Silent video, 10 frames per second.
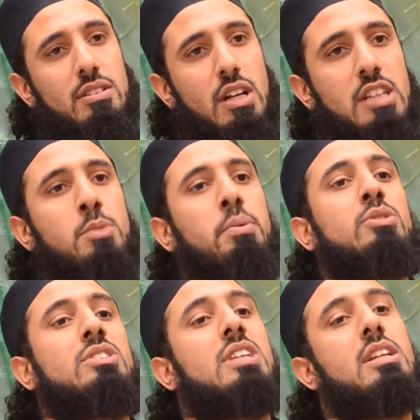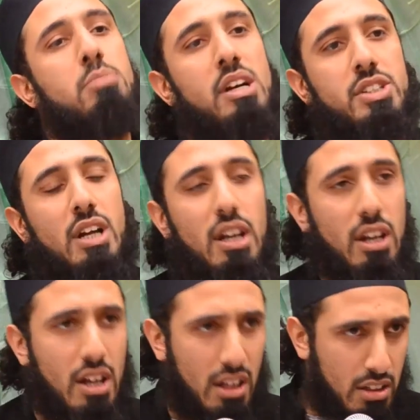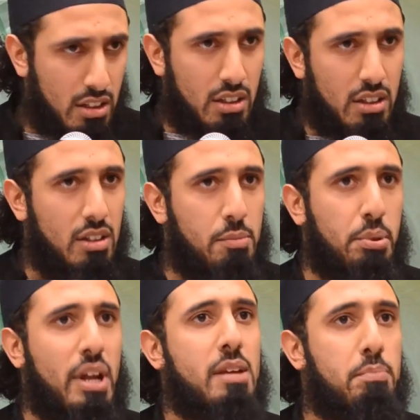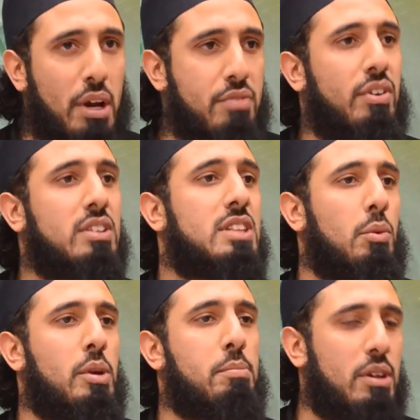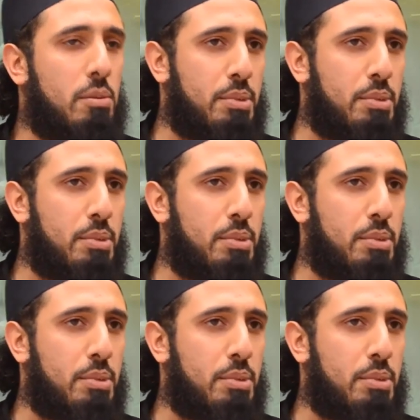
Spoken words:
As opposed to saying, MashaAllah, pray for us that we become